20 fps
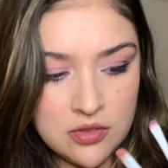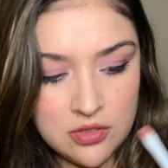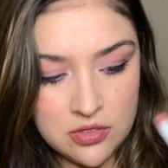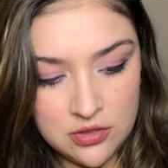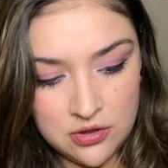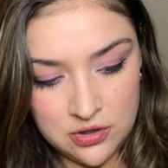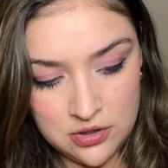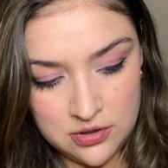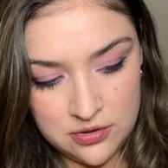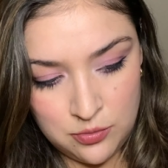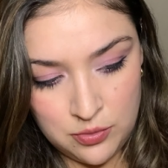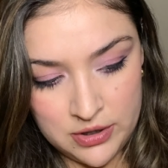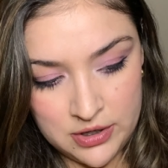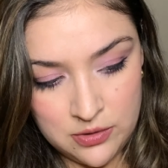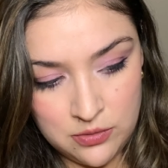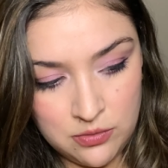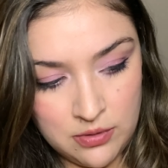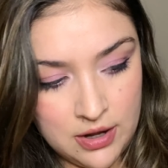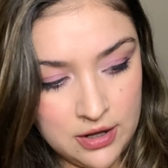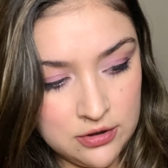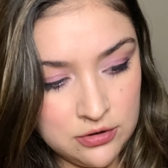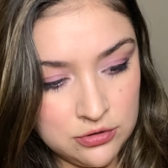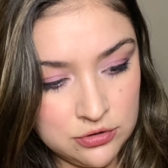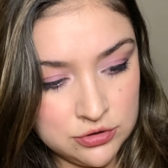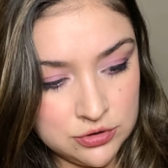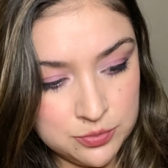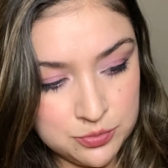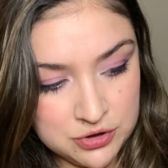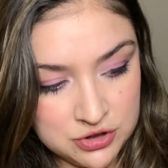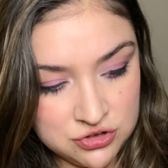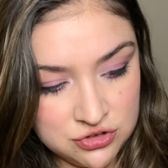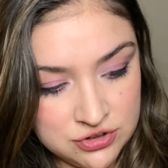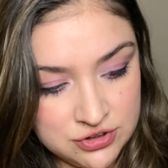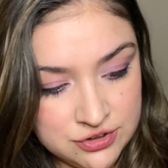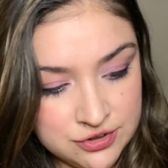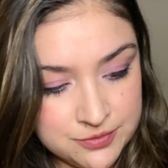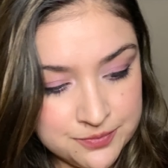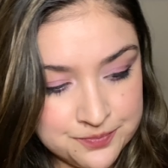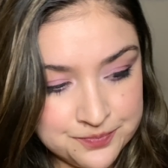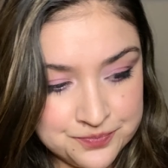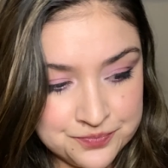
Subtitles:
the Wet n Wild brushes.